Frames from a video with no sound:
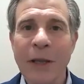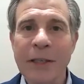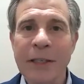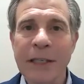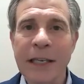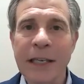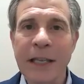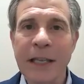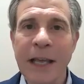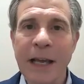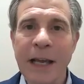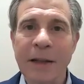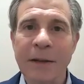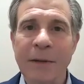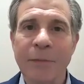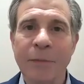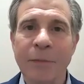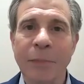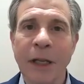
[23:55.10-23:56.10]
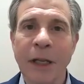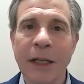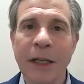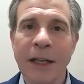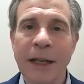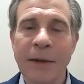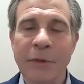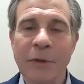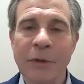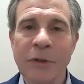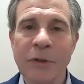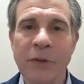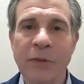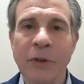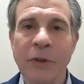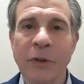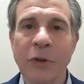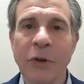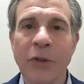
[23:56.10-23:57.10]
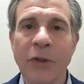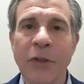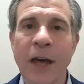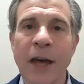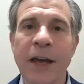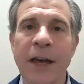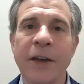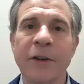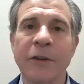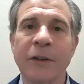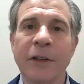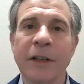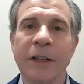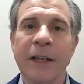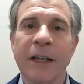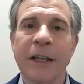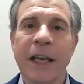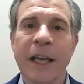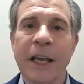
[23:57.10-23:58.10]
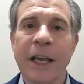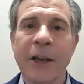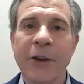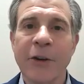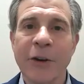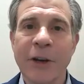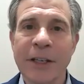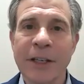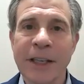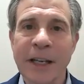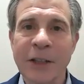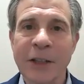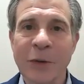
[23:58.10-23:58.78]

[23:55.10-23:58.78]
we see that blood levels of glutathione increase.